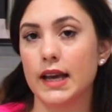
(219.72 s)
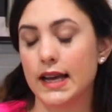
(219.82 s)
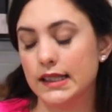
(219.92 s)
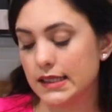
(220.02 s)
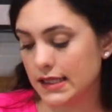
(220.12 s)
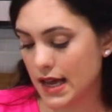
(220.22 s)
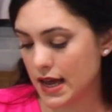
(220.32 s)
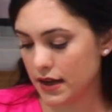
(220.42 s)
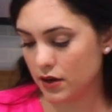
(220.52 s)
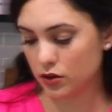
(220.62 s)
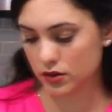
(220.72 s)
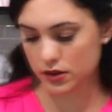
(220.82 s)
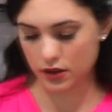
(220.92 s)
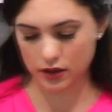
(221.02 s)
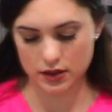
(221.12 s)
like I said,
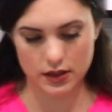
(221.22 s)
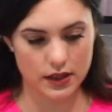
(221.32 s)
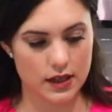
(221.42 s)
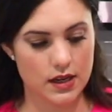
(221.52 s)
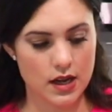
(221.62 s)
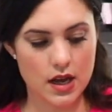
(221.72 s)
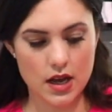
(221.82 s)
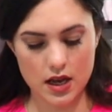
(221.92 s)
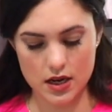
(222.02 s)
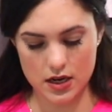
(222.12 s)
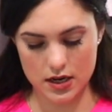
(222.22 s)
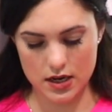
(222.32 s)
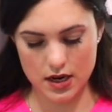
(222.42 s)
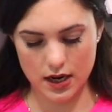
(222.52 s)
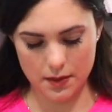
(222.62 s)
unsalted
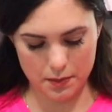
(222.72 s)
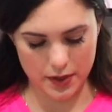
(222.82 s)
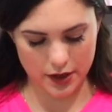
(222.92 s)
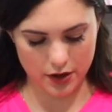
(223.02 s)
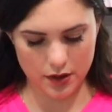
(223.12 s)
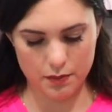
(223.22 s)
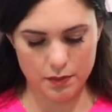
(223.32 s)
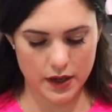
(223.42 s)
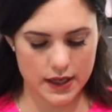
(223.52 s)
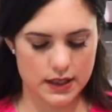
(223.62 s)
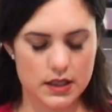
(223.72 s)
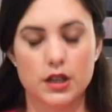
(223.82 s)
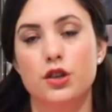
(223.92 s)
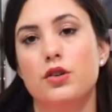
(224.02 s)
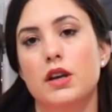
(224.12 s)
nut butter, but
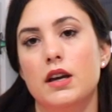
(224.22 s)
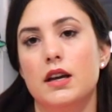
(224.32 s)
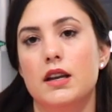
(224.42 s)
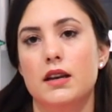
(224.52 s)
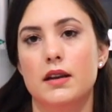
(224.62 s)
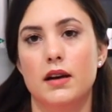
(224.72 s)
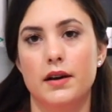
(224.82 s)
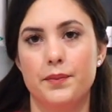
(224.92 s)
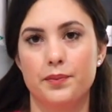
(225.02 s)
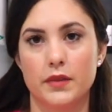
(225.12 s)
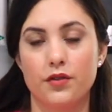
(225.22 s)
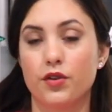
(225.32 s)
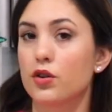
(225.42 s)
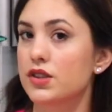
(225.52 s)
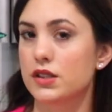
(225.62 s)
you can,
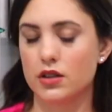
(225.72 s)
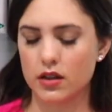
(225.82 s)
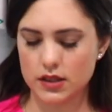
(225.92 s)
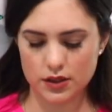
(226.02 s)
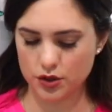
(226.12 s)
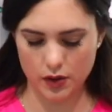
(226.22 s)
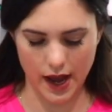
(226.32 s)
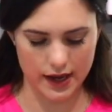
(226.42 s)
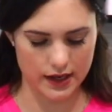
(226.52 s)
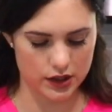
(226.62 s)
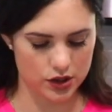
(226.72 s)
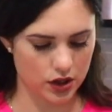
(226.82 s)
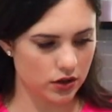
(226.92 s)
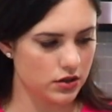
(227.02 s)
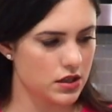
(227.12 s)
if yours is salted, don't add any
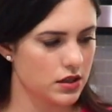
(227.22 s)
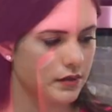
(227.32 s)
salt.